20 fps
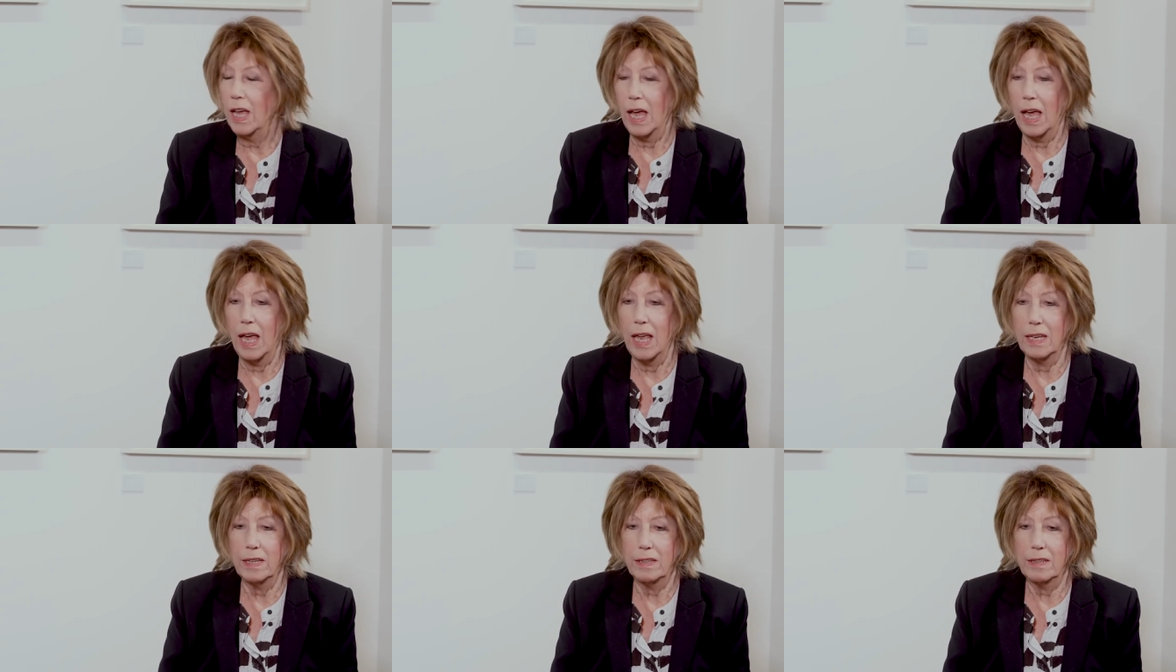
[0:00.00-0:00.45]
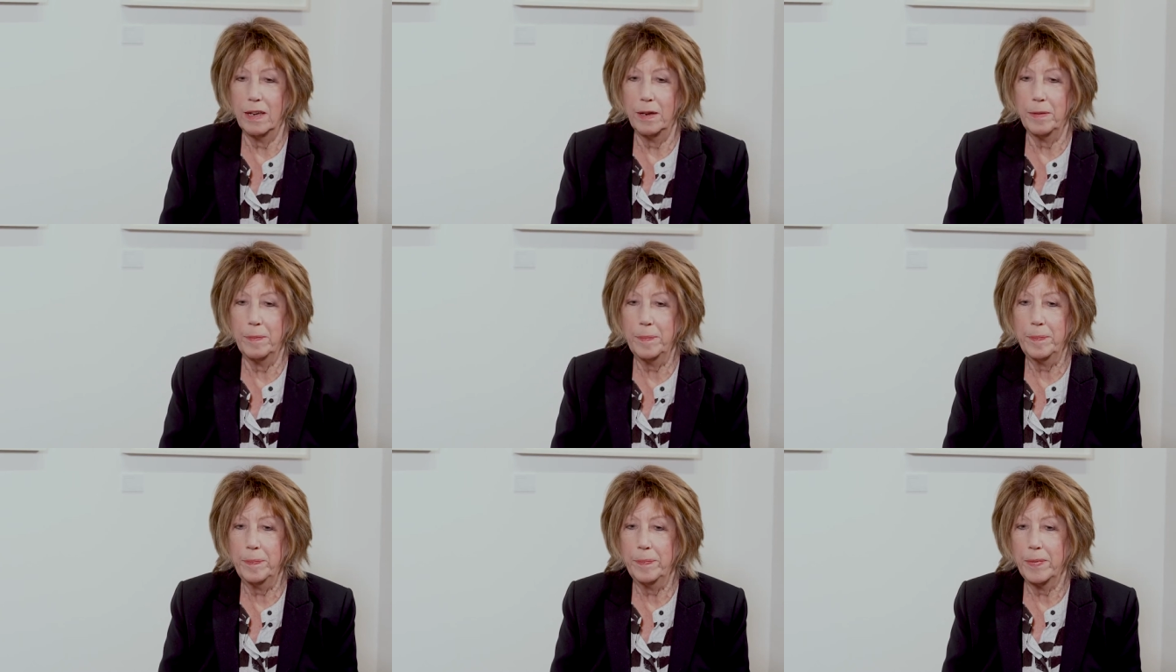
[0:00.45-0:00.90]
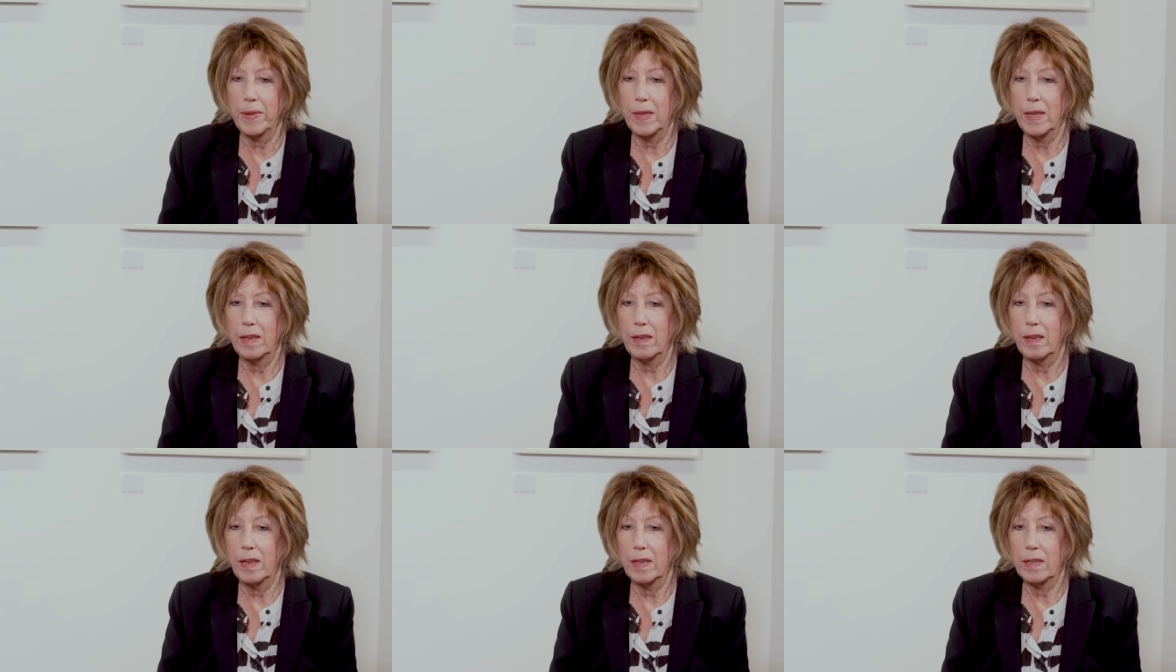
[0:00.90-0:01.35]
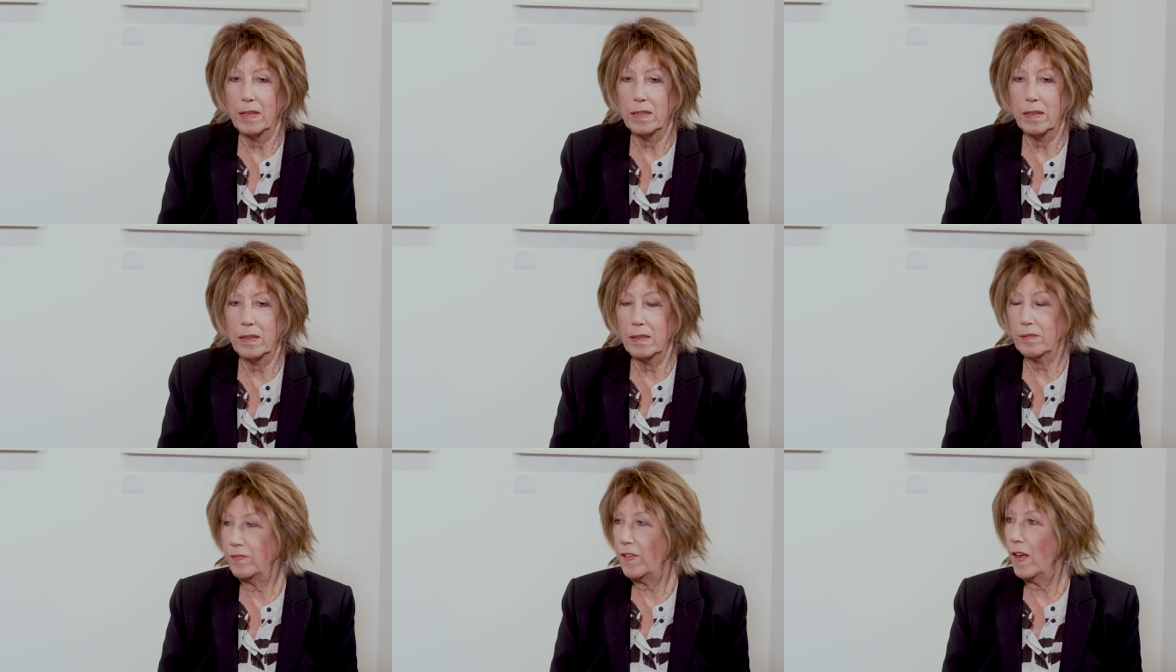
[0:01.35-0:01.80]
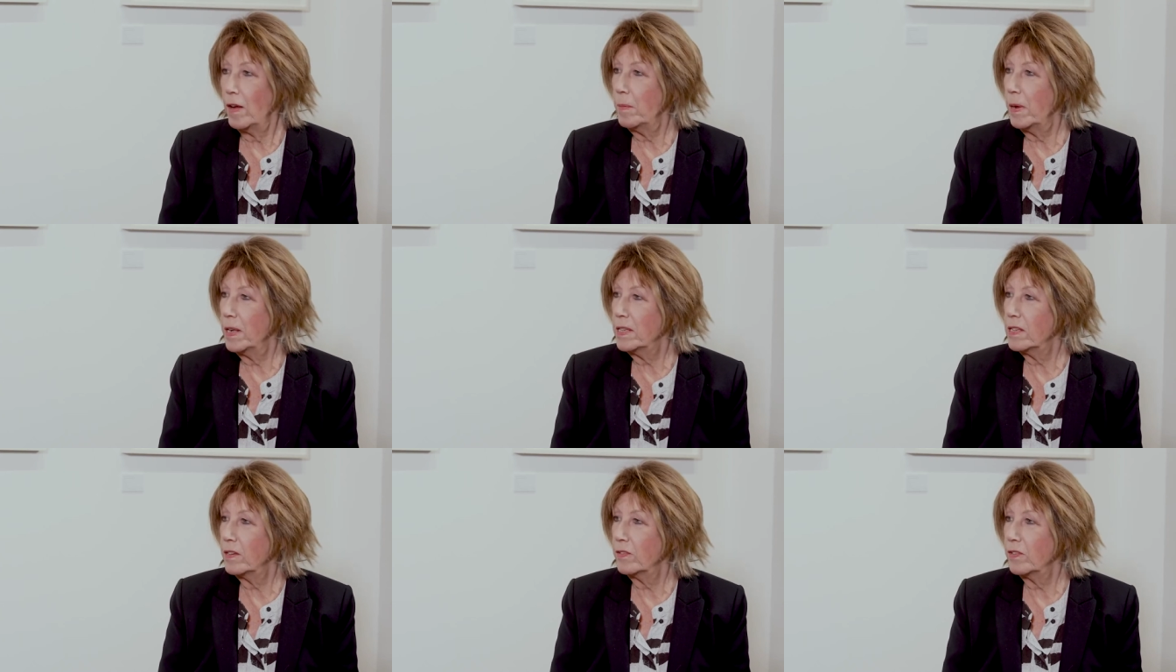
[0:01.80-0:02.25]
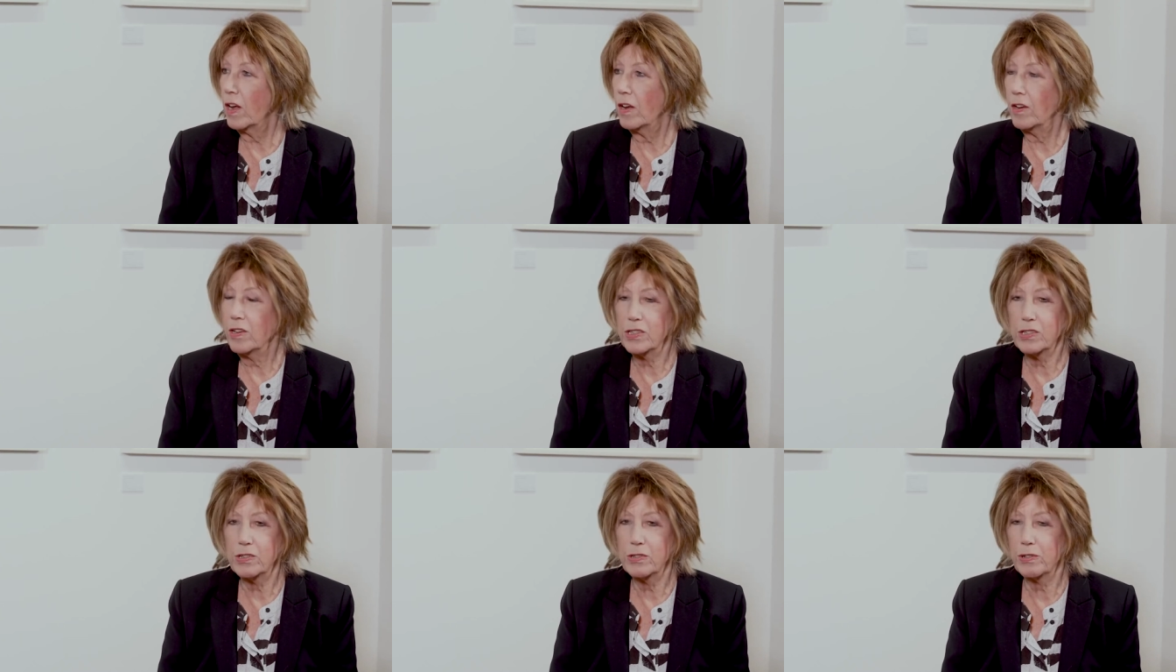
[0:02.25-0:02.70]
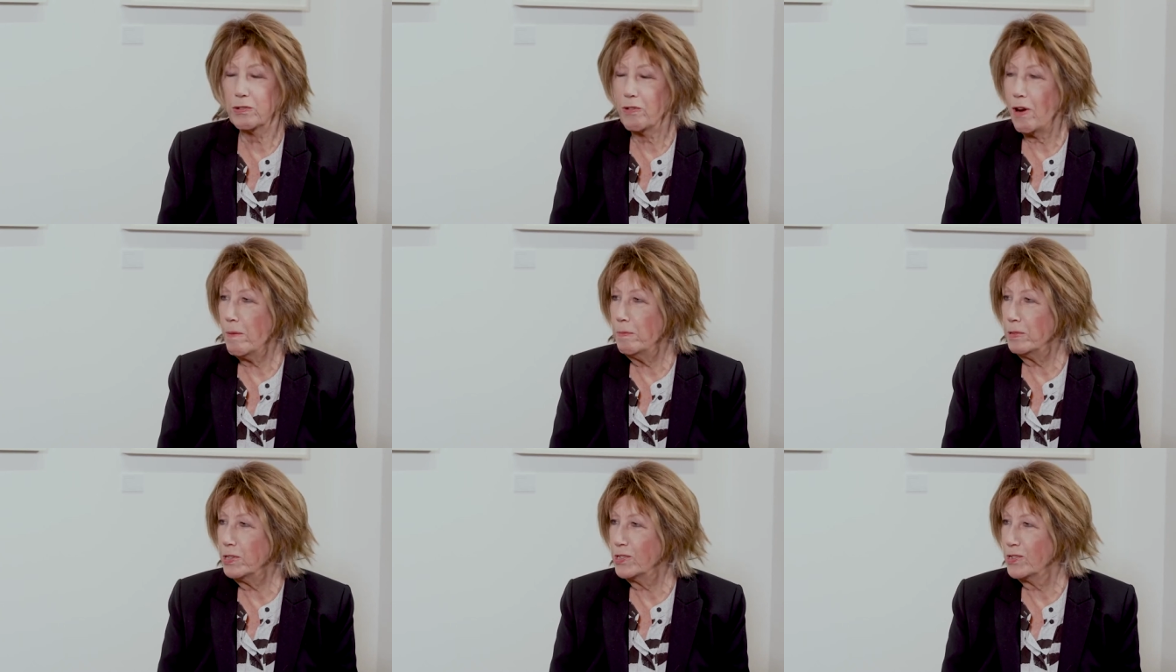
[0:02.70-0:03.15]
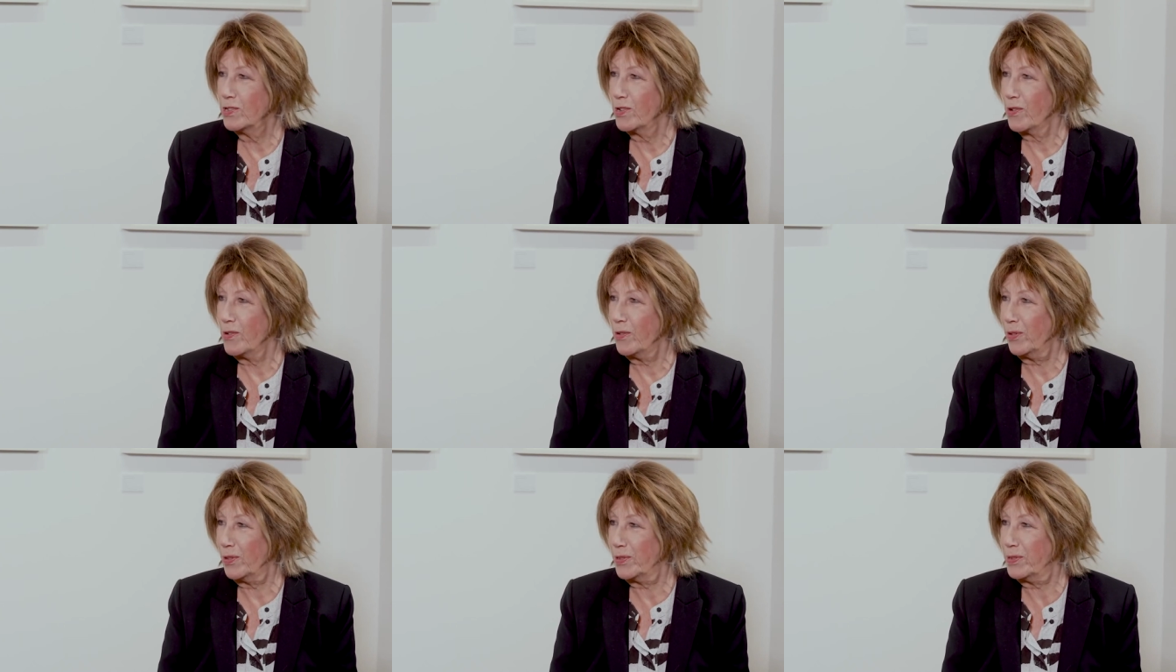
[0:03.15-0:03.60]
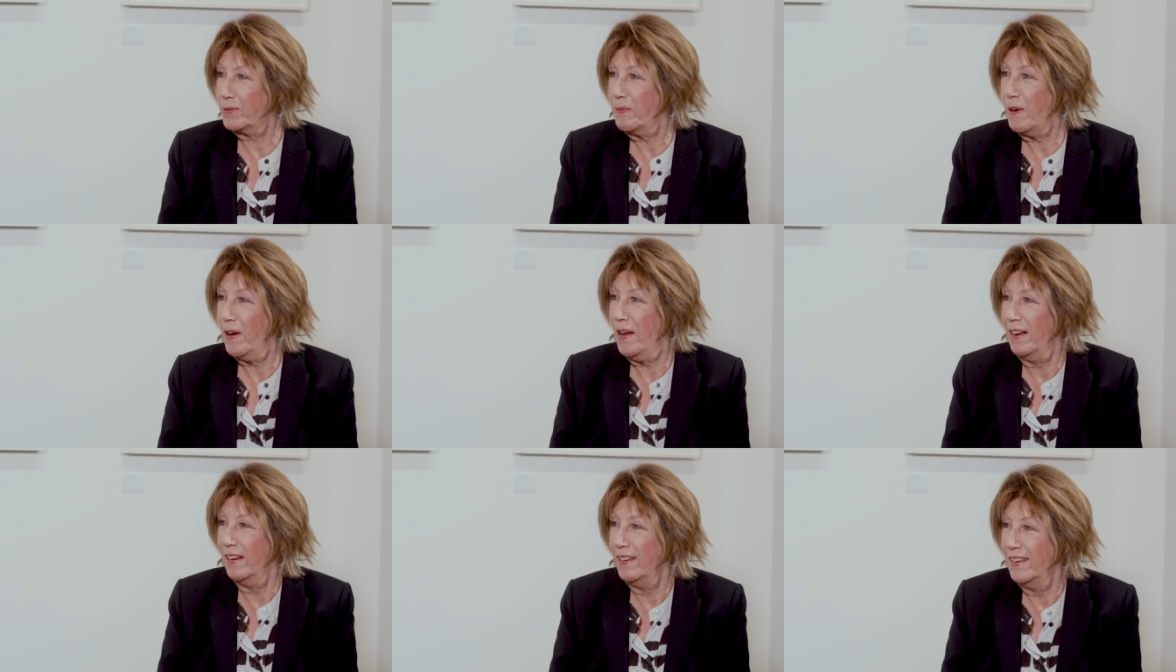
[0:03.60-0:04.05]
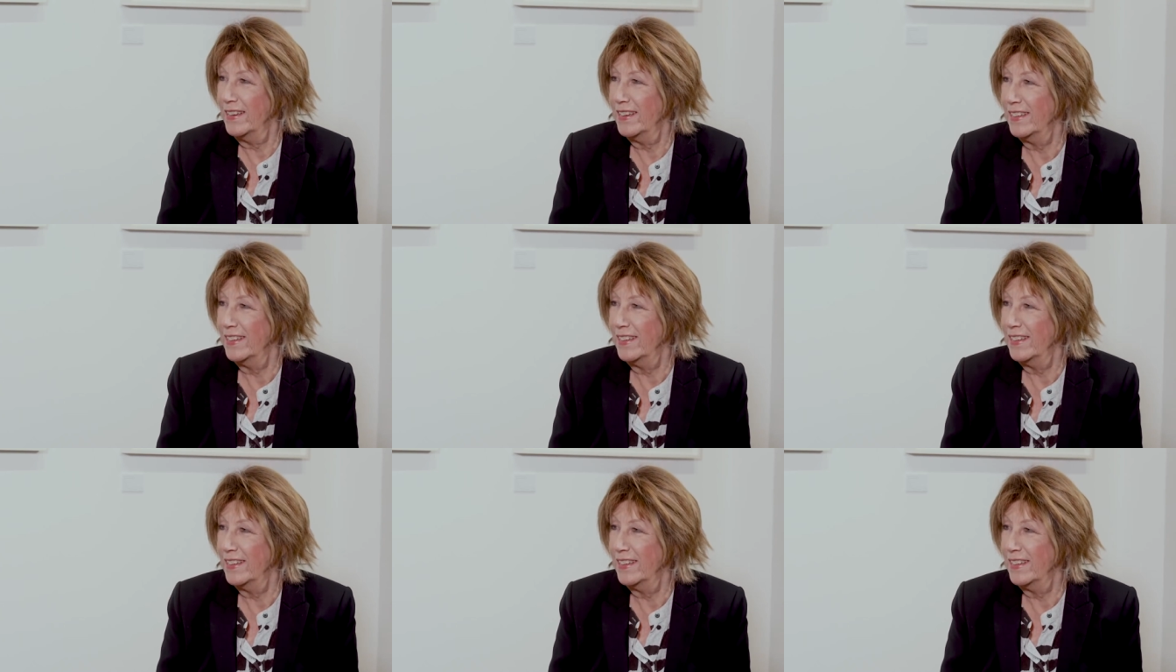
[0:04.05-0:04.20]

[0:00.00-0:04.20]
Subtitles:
And I found myself going to a grammar school as well.